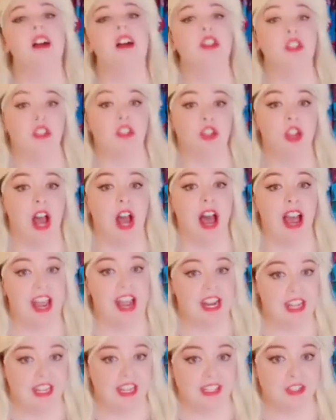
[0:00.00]

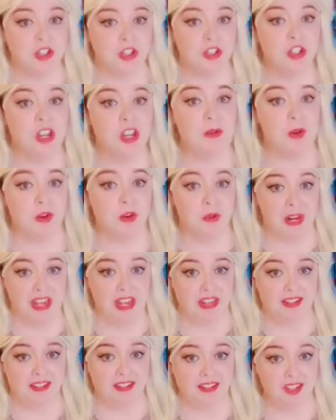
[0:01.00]
shining,
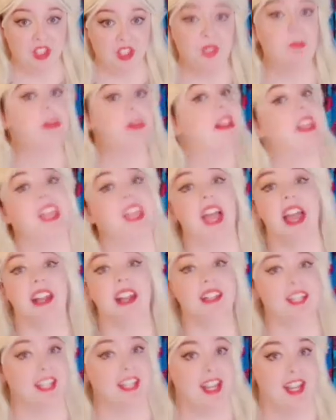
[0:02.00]
shimmering,
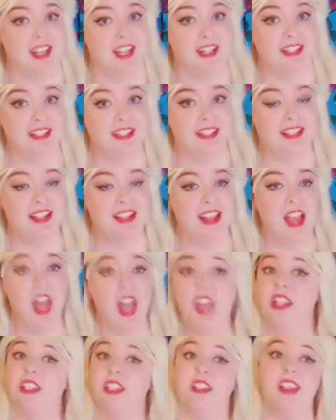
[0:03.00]
splendid.
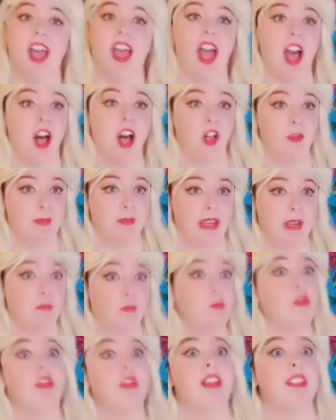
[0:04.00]
Tell me,
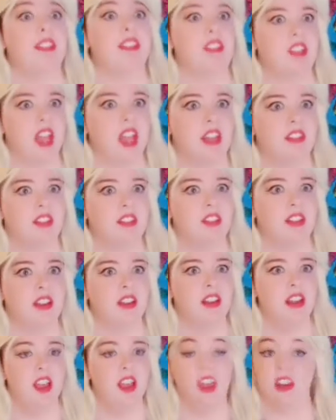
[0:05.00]
princess,
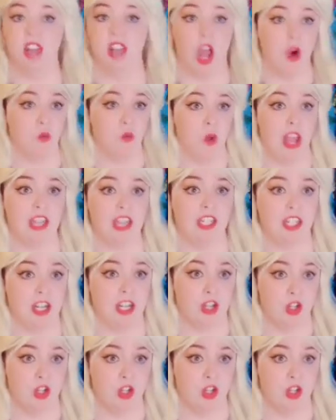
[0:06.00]
now when did